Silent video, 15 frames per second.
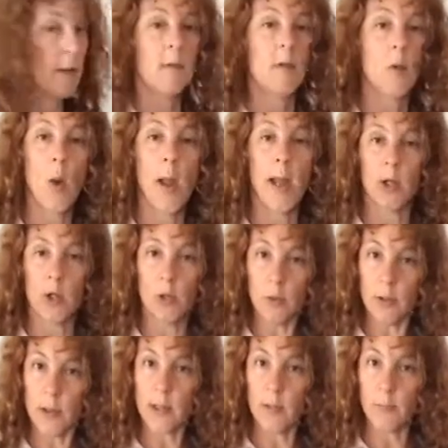The way
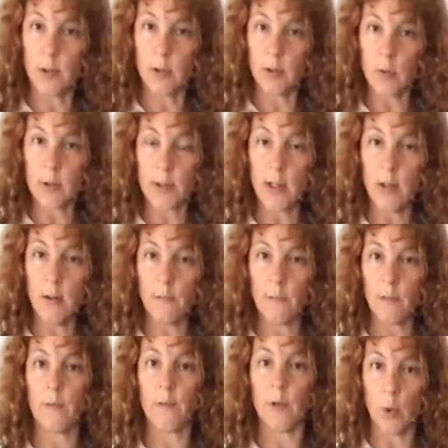you discipline yourself,
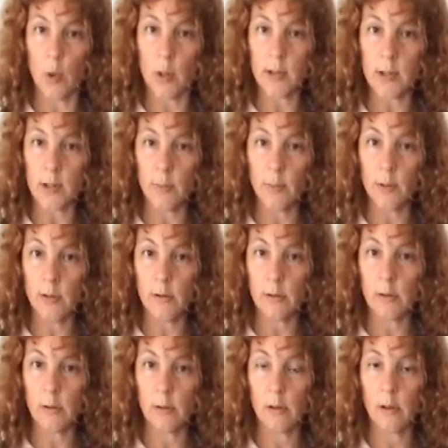if you are disciplined,
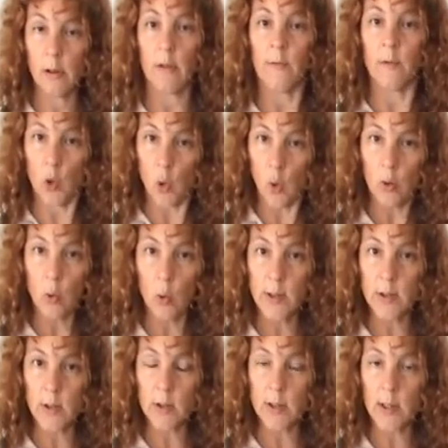if you're
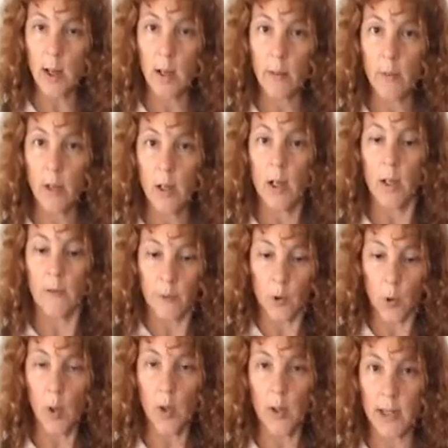always on time, if
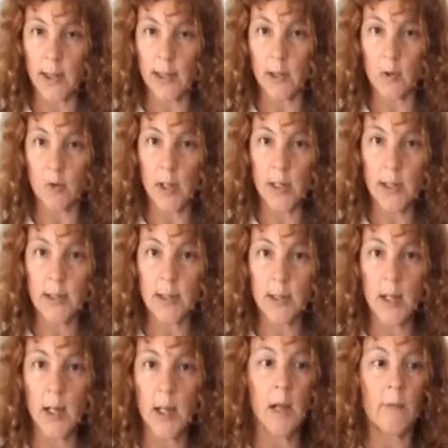you are neatly dressed,
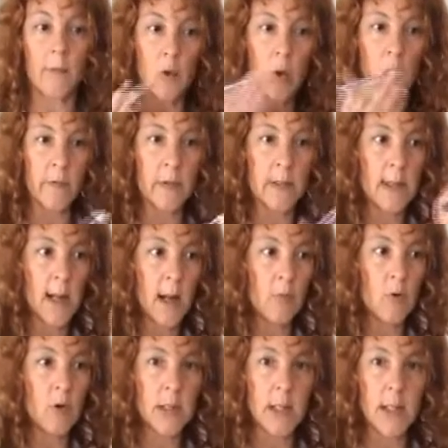if you have the
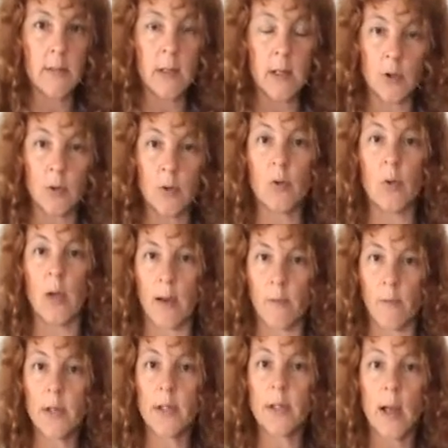same routine that you do
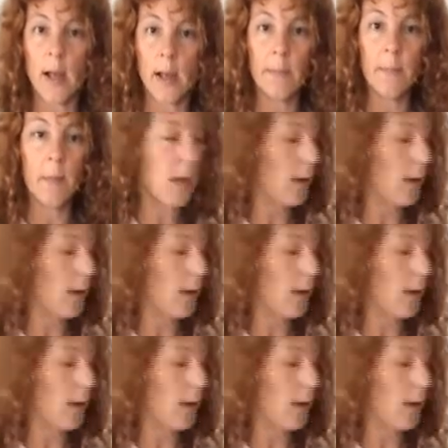every time,